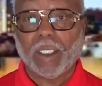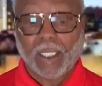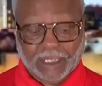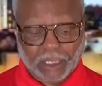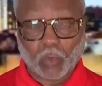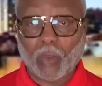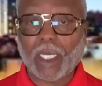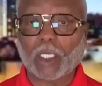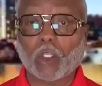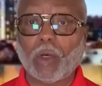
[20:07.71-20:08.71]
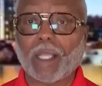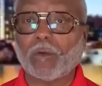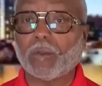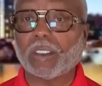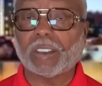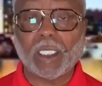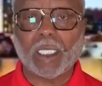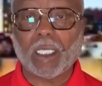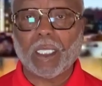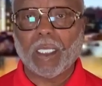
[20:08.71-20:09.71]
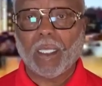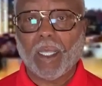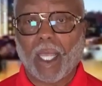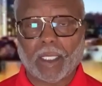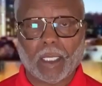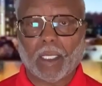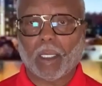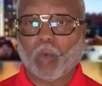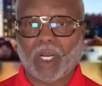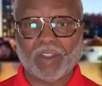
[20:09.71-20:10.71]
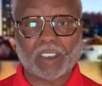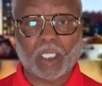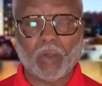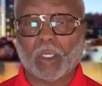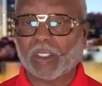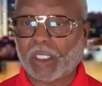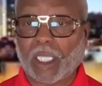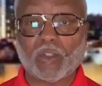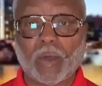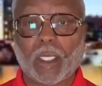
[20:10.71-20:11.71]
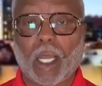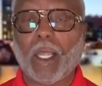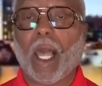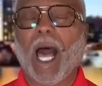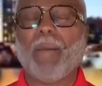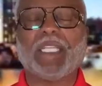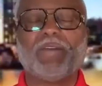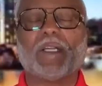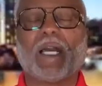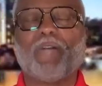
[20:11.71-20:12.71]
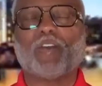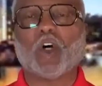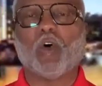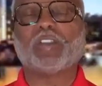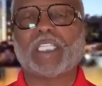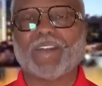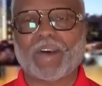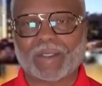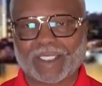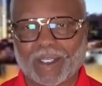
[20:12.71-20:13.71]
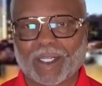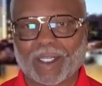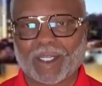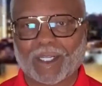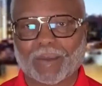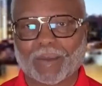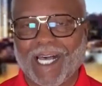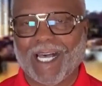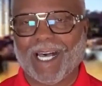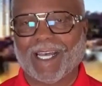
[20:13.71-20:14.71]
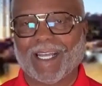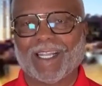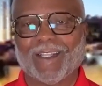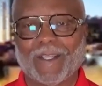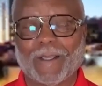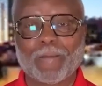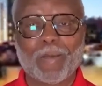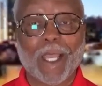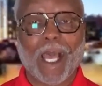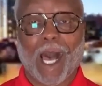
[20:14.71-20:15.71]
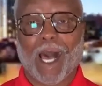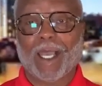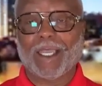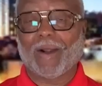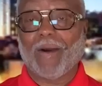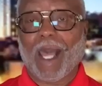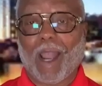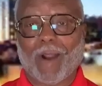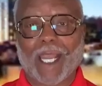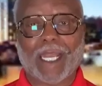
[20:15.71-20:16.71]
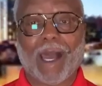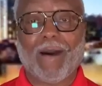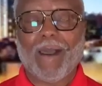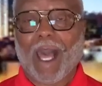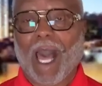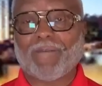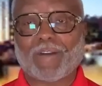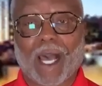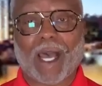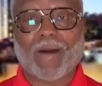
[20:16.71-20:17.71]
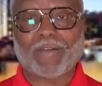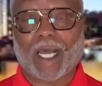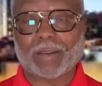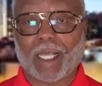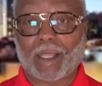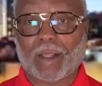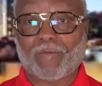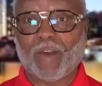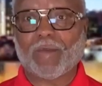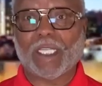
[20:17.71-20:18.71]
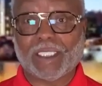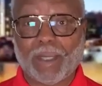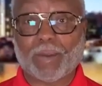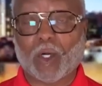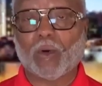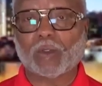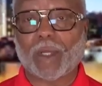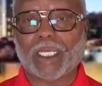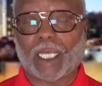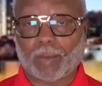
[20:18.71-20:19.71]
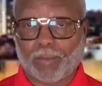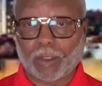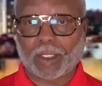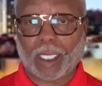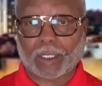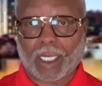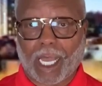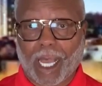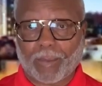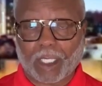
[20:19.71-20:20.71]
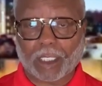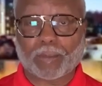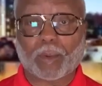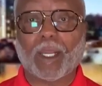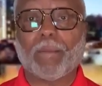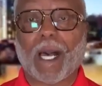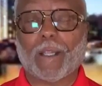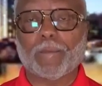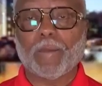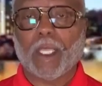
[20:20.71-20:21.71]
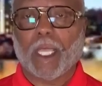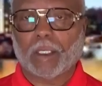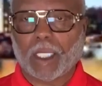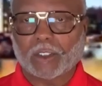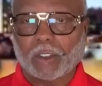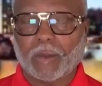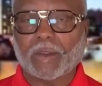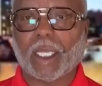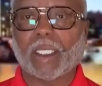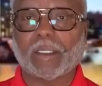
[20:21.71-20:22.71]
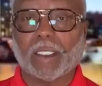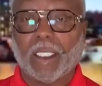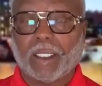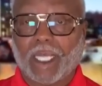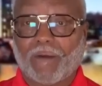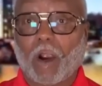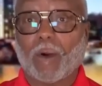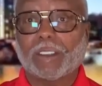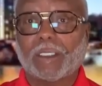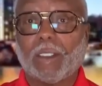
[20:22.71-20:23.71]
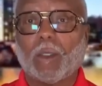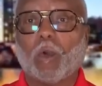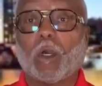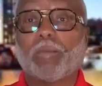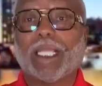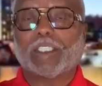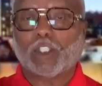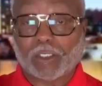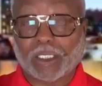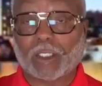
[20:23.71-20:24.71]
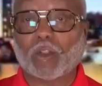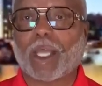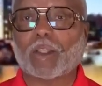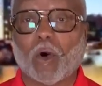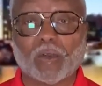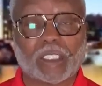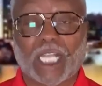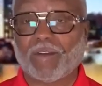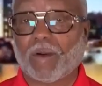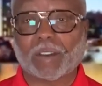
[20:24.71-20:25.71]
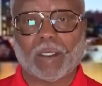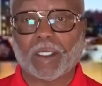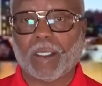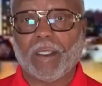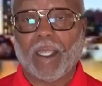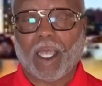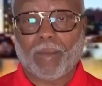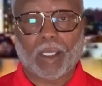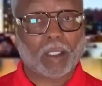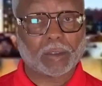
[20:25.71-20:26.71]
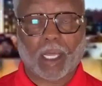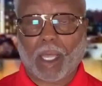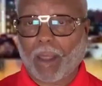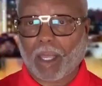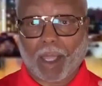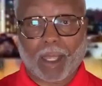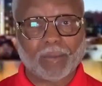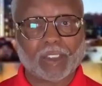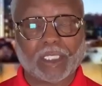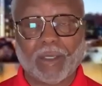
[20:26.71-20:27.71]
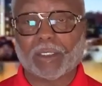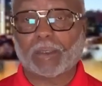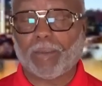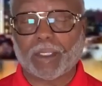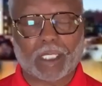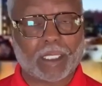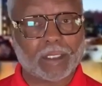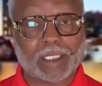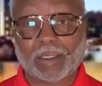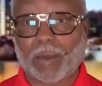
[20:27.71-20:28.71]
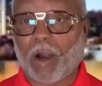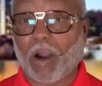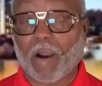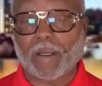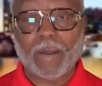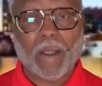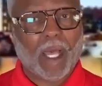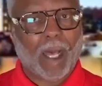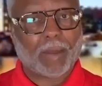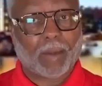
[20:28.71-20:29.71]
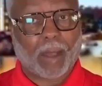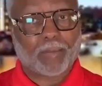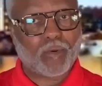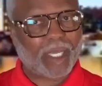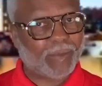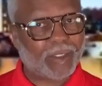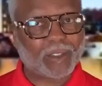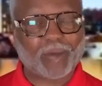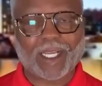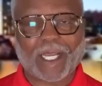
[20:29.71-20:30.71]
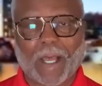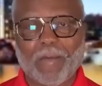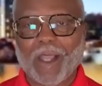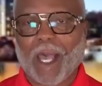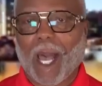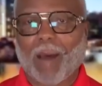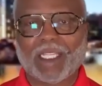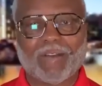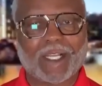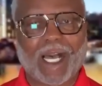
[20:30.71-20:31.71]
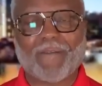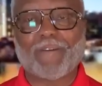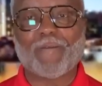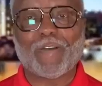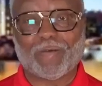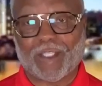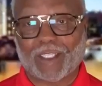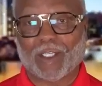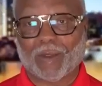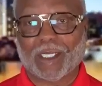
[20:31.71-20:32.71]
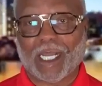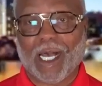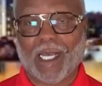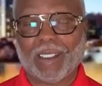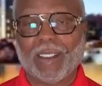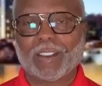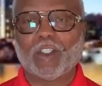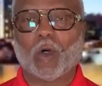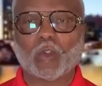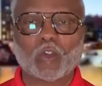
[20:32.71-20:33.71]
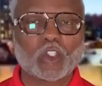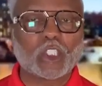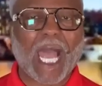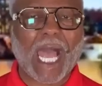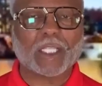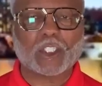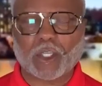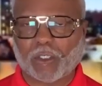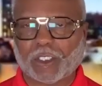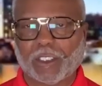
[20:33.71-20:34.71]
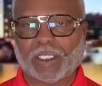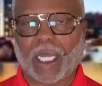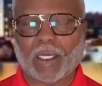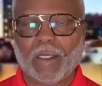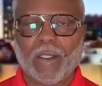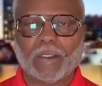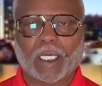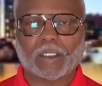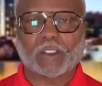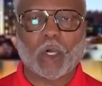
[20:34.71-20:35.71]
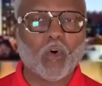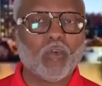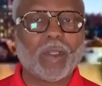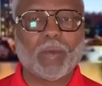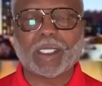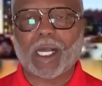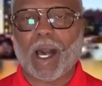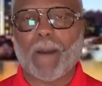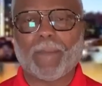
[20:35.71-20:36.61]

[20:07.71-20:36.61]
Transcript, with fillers: He said, so we got to go out through this city and uh, whatever city you're in, the state you're in, I, am believing God for the whole state of Arizona. Praise God, hallelujah. I, you know, right now I've got I've got uh, uh 50 zip codes right now that, that I begin to pray about and, and, certain things, and that I've already seen that we're going to plant churches in throughout the whole state of Arizona. I mean, because I, am serious to put God, this is in my heart. I'm, I'm, I'm, pregnant with this right now. I'm believing God for 50. Glory to God. You know, ch- churches that are that are tuned in with God.